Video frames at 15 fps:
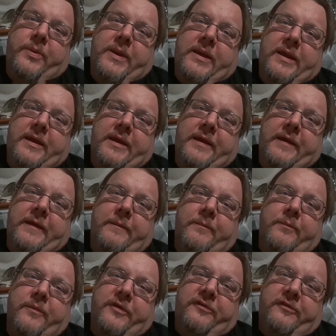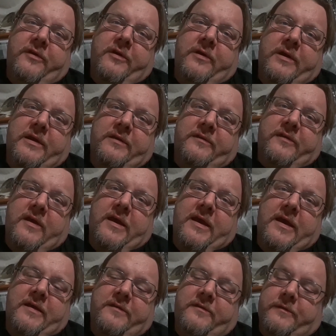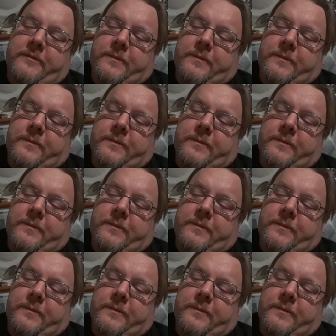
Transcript: be mysterious, I guess.